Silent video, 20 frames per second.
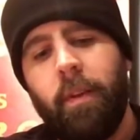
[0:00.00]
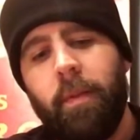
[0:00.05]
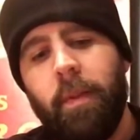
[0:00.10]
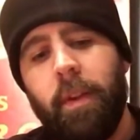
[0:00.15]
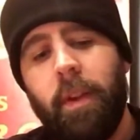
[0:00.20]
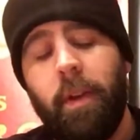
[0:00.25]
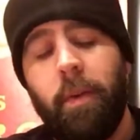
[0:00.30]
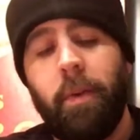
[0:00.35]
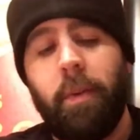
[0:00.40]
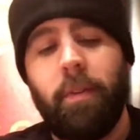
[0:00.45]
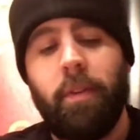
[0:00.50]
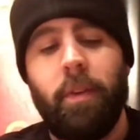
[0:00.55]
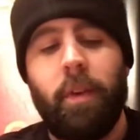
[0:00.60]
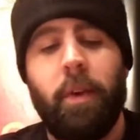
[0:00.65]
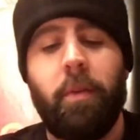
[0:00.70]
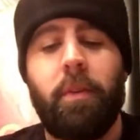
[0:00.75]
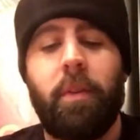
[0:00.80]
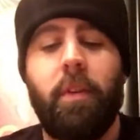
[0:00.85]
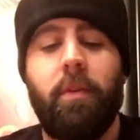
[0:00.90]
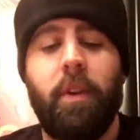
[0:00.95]
what they always do, they
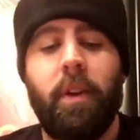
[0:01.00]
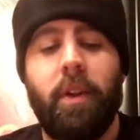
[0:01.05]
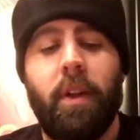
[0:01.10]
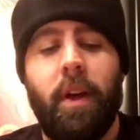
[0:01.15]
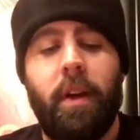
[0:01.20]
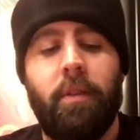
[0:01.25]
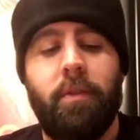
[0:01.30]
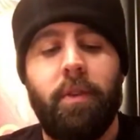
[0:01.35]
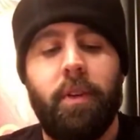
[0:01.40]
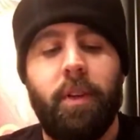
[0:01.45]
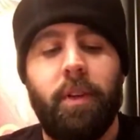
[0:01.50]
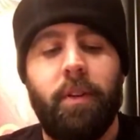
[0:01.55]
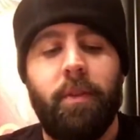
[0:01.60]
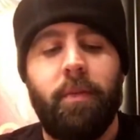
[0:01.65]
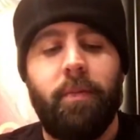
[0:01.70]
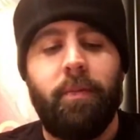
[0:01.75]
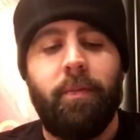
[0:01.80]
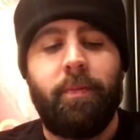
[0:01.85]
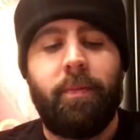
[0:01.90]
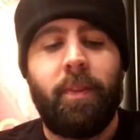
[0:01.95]
always give you a lot
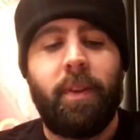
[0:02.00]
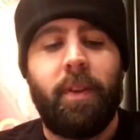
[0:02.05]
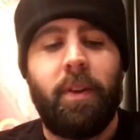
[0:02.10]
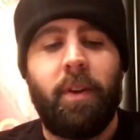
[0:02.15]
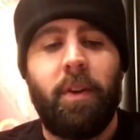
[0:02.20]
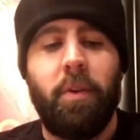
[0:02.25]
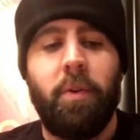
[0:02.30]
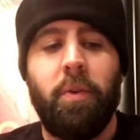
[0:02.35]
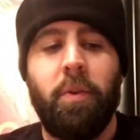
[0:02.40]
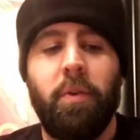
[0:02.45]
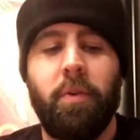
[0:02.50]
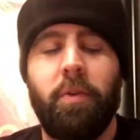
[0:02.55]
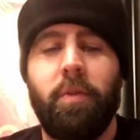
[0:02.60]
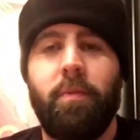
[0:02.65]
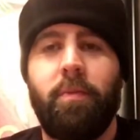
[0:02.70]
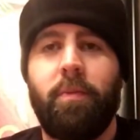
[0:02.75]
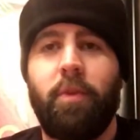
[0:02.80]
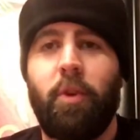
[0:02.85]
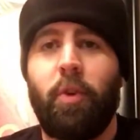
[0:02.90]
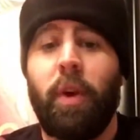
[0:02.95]
of old
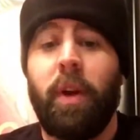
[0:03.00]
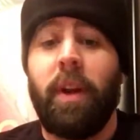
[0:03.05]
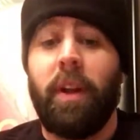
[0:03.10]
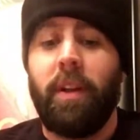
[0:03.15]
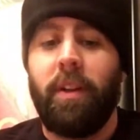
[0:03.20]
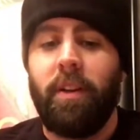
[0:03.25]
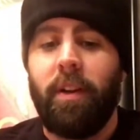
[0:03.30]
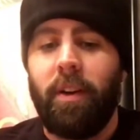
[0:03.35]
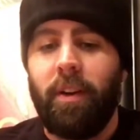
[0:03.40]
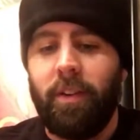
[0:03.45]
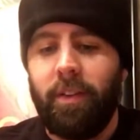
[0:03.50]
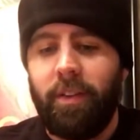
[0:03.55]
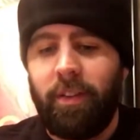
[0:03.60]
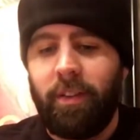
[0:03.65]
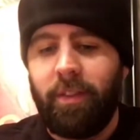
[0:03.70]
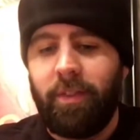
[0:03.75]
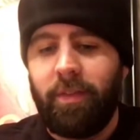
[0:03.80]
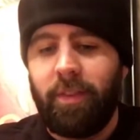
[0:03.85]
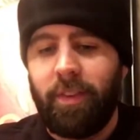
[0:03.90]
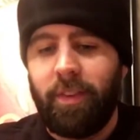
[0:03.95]
trading
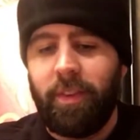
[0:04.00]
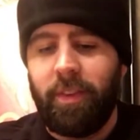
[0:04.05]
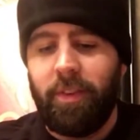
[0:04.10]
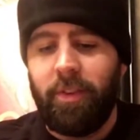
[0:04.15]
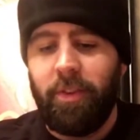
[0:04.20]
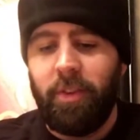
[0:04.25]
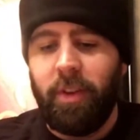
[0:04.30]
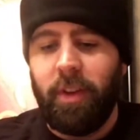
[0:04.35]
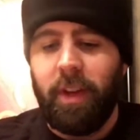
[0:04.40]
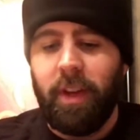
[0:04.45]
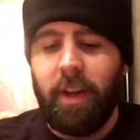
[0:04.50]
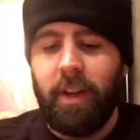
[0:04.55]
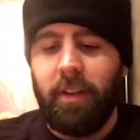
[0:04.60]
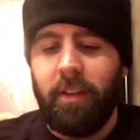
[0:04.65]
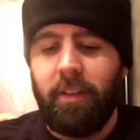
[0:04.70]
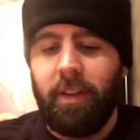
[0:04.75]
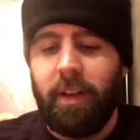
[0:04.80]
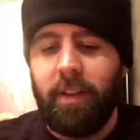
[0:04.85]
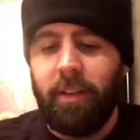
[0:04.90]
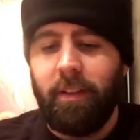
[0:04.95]
cards. So I'll show you guys
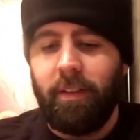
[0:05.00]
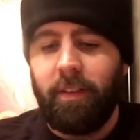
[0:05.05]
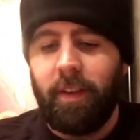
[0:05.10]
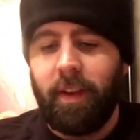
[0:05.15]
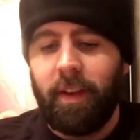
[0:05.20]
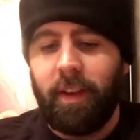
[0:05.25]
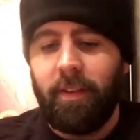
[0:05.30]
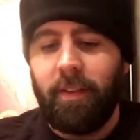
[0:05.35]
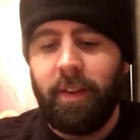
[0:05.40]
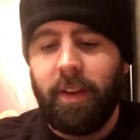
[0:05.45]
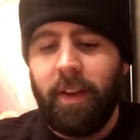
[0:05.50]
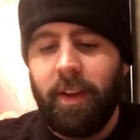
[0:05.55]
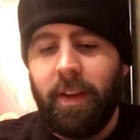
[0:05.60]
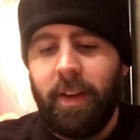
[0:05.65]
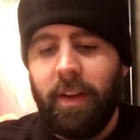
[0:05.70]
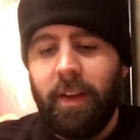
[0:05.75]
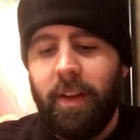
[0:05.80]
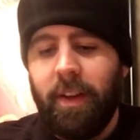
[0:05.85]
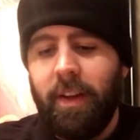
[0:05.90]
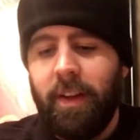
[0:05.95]
that in a second.
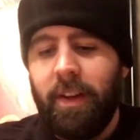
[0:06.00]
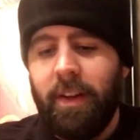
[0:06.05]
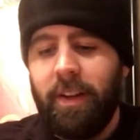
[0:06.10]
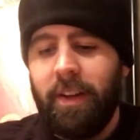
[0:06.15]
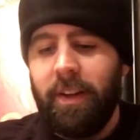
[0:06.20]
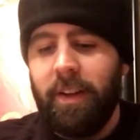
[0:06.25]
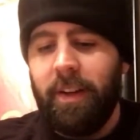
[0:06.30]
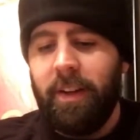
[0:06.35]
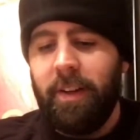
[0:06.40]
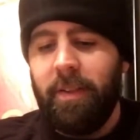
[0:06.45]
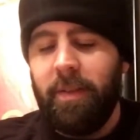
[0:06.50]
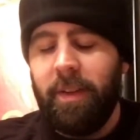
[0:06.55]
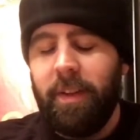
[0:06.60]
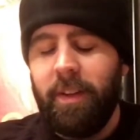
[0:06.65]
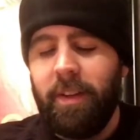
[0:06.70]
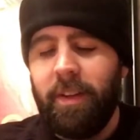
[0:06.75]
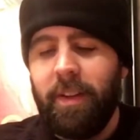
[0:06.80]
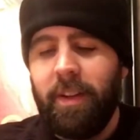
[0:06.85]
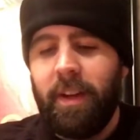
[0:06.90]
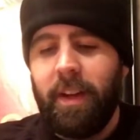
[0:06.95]
But
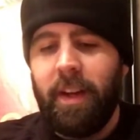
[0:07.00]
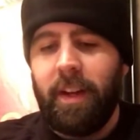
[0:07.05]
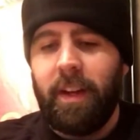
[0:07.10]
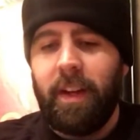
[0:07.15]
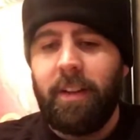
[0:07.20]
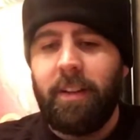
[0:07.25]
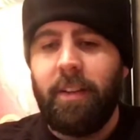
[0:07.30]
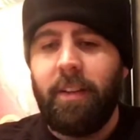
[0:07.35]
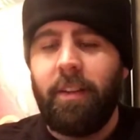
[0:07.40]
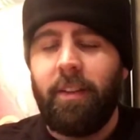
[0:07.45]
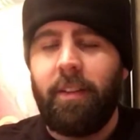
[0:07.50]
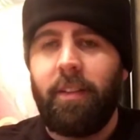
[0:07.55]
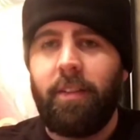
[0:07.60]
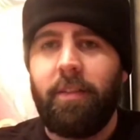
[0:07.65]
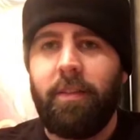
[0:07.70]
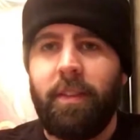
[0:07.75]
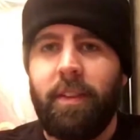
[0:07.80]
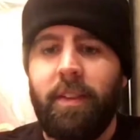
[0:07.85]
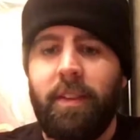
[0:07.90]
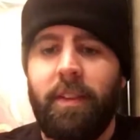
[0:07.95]
I got this,
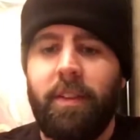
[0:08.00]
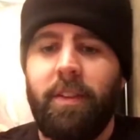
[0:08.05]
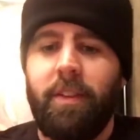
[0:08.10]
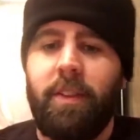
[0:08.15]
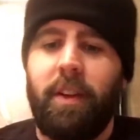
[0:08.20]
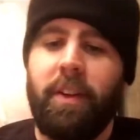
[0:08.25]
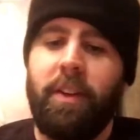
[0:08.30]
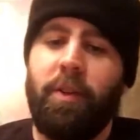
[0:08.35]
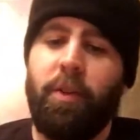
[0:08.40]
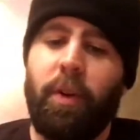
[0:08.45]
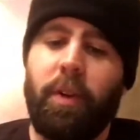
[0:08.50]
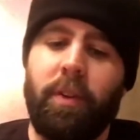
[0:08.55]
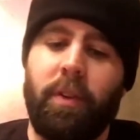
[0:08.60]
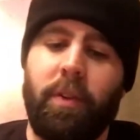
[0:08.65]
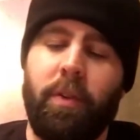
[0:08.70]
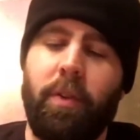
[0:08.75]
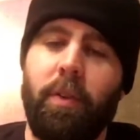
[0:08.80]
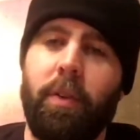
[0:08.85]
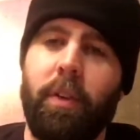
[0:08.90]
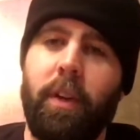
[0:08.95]
I tricked
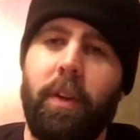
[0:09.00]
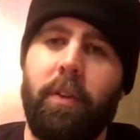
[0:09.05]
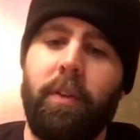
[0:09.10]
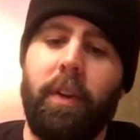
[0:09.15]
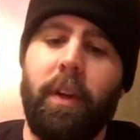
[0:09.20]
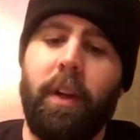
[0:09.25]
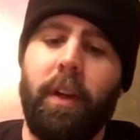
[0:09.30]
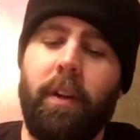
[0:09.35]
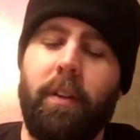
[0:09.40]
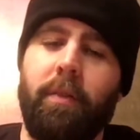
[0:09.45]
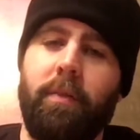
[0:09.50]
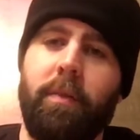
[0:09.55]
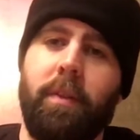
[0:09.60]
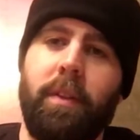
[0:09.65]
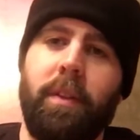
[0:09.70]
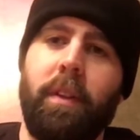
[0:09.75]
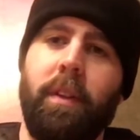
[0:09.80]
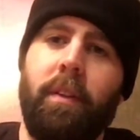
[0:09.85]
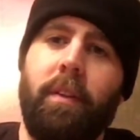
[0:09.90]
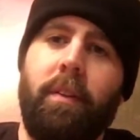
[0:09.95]
Nicole the other day
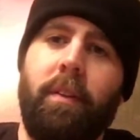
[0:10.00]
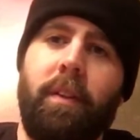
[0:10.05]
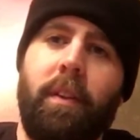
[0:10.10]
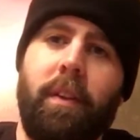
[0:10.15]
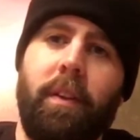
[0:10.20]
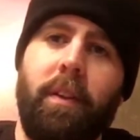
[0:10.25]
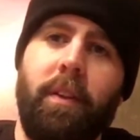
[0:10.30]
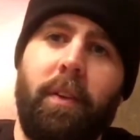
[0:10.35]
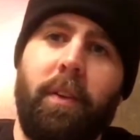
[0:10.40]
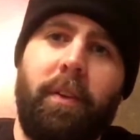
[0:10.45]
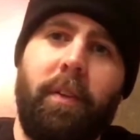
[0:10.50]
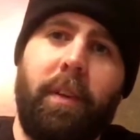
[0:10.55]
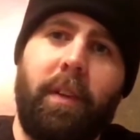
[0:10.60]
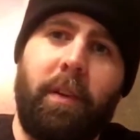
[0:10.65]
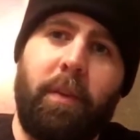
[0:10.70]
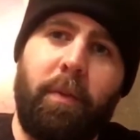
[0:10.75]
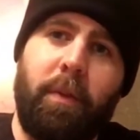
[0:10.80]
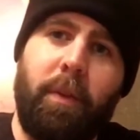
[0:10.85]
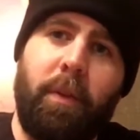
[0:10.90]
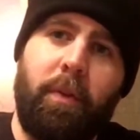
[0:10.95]
with this because it looks like
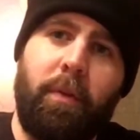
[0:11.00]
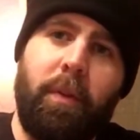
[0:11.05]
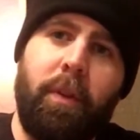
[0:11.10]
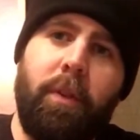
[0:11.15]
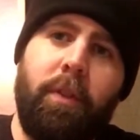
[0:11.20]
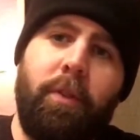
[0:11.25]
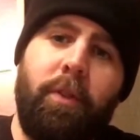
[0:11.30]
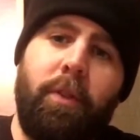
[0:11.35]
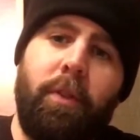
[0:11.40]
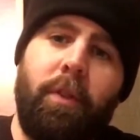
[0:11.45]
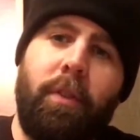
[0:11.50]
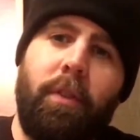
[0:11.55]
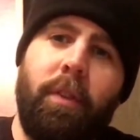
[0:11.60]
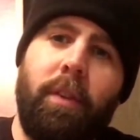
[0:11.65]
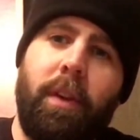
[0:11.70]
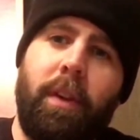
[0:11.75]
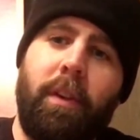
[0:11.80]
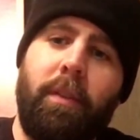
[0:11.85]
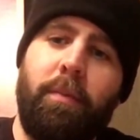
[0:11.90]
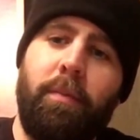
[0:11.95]
a real roach. So
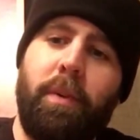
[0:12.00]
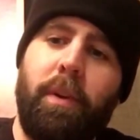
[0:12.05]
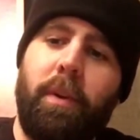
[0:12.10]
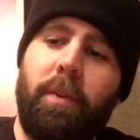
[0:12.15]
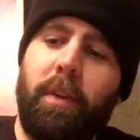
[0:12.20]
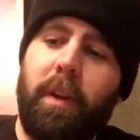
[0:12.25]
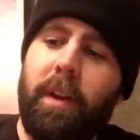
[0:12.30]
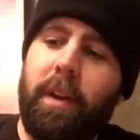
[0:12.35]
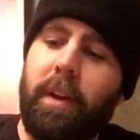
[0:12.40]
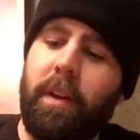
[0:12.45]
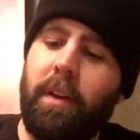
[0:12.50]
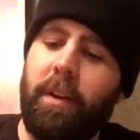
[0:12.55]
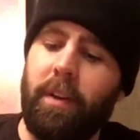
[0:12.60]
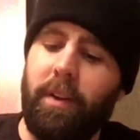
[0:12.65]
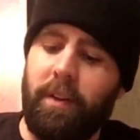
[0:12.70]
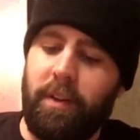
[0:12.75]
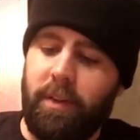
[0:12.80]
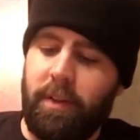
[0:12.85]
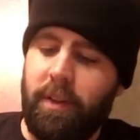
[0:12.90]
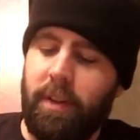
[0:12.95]
I just put it right here
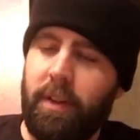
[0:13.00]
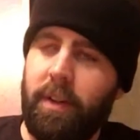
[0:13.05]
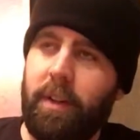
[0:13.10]
in